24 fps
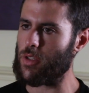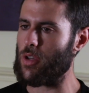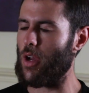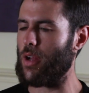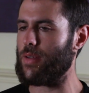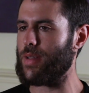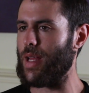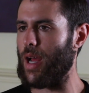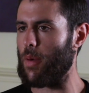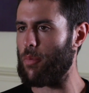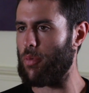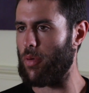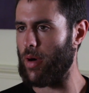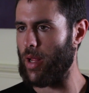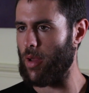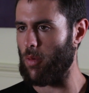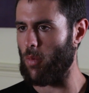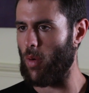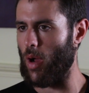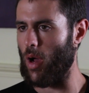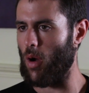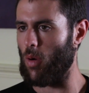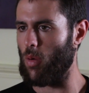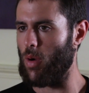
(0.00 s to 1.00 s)
turned out pretty
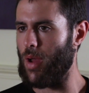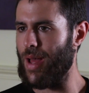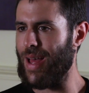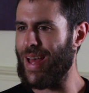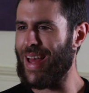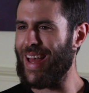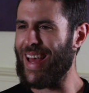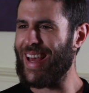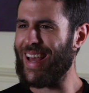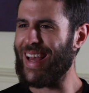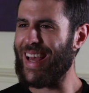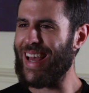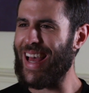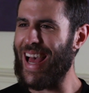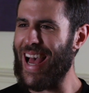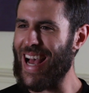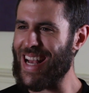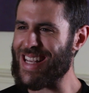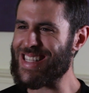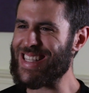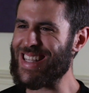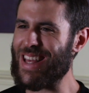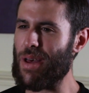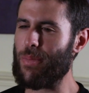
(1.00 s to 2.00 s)
well.
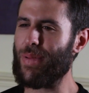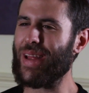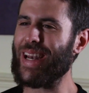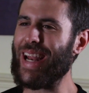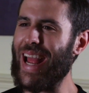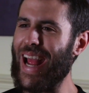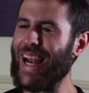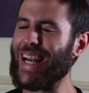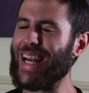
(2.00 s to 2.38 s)
Has there been